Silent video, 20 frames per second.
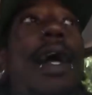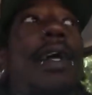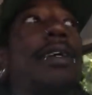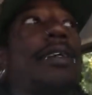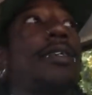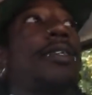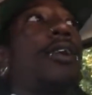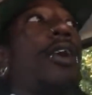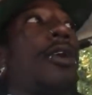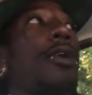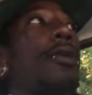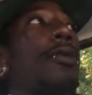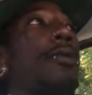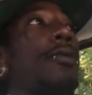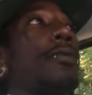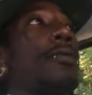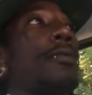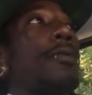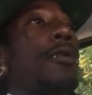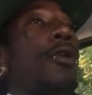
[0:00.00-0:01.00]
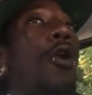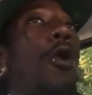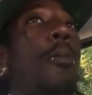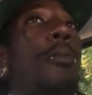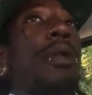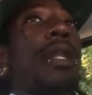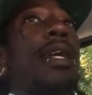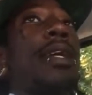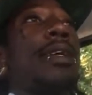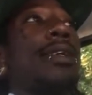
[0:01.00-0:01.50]
I can start
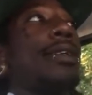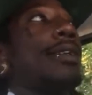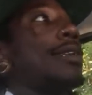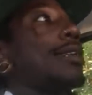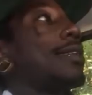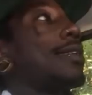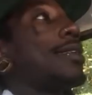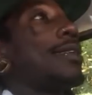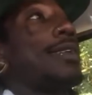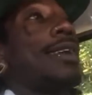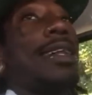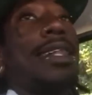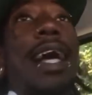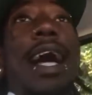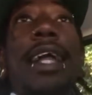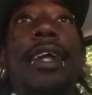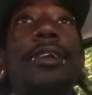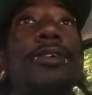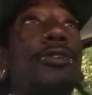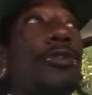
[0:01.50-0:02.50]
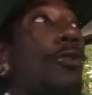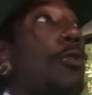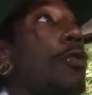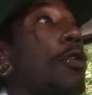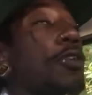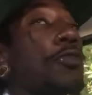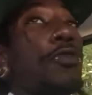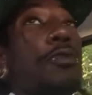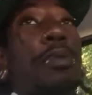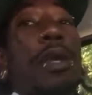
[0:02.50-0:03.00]
opening a lot of
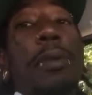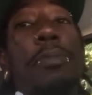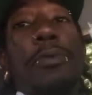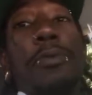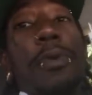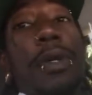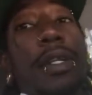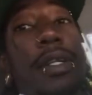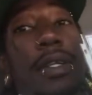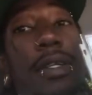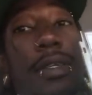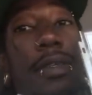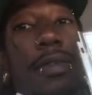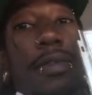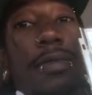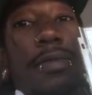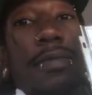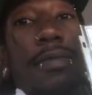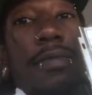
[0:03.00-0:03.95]
doors for people with this